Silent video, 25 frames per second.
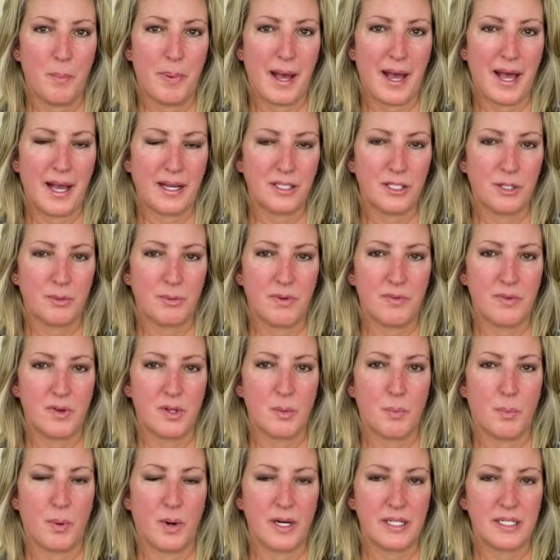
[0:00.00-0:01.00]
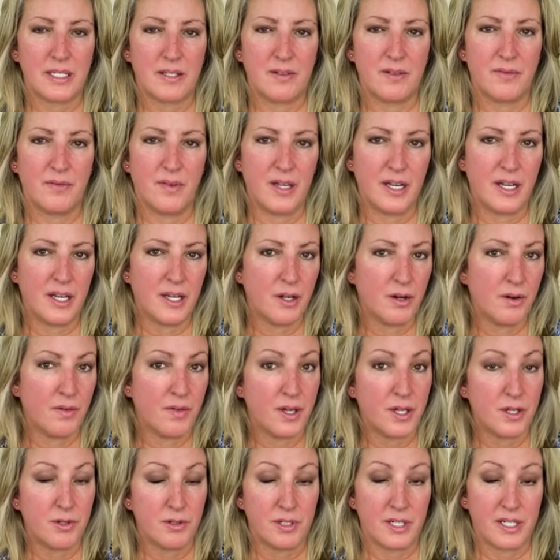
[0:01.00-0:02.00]
back to review the parts of the video
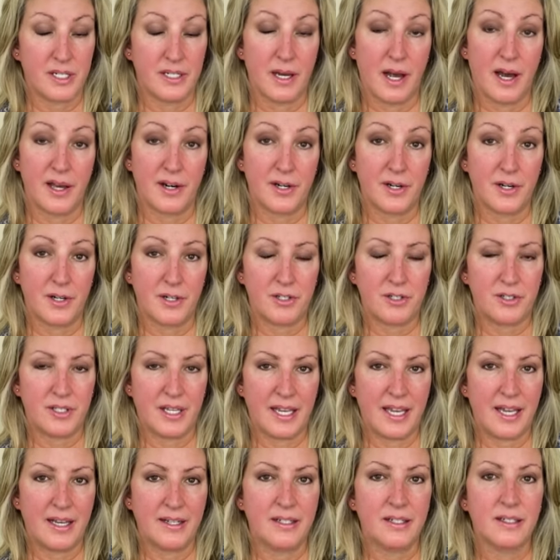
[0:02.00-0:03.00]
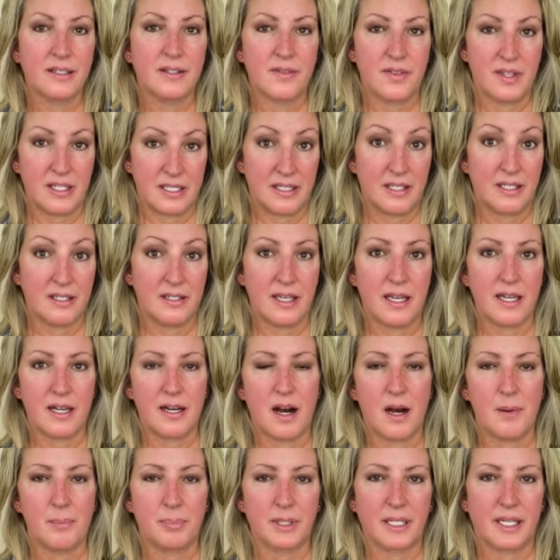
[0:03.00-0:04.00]
that you did not understand. This is a
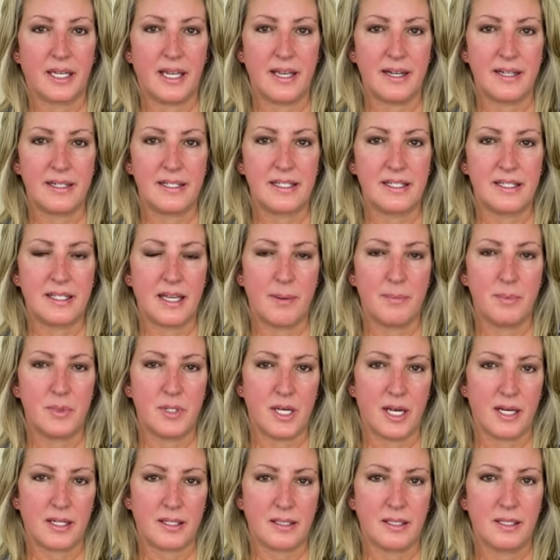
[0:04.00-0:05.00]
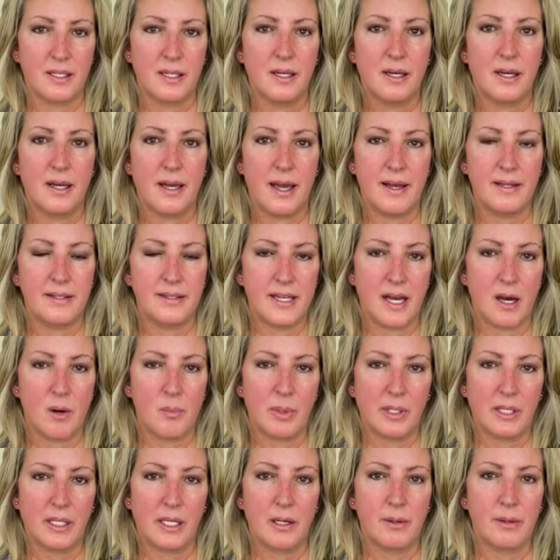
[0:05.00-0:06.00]
complicated subject. And down
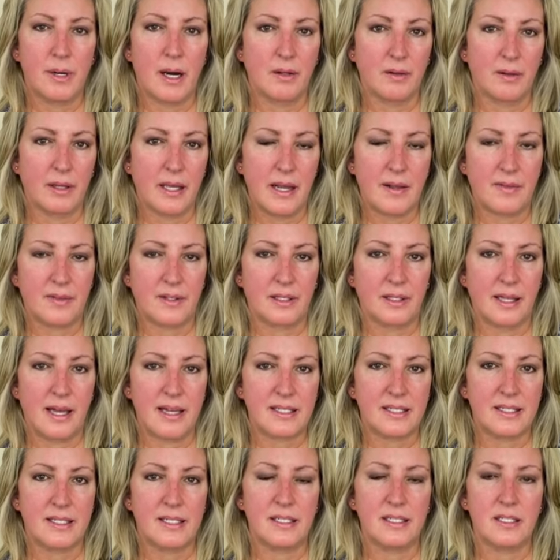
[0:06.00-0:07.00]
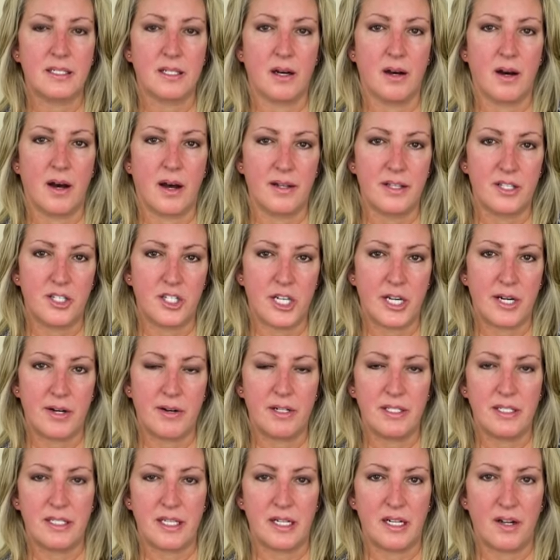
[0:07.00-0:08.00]
below I'll link the lessons on
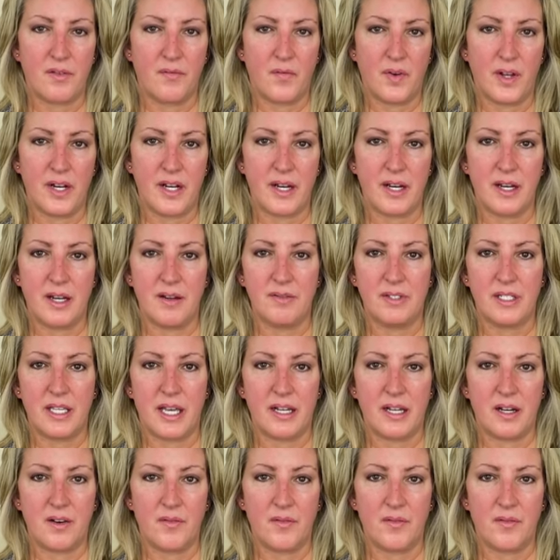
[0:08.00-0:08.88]
gerunds and infinitives